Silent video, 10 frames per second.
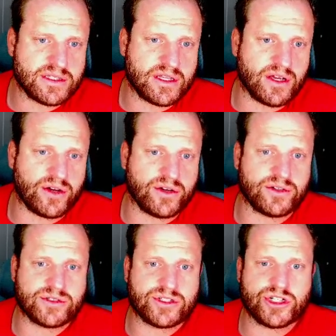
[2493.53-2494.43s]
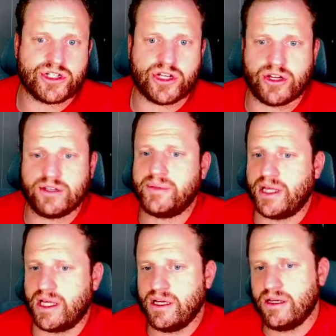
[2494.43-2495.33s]
Those should
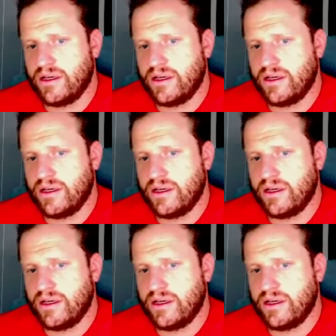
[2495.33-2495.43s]
be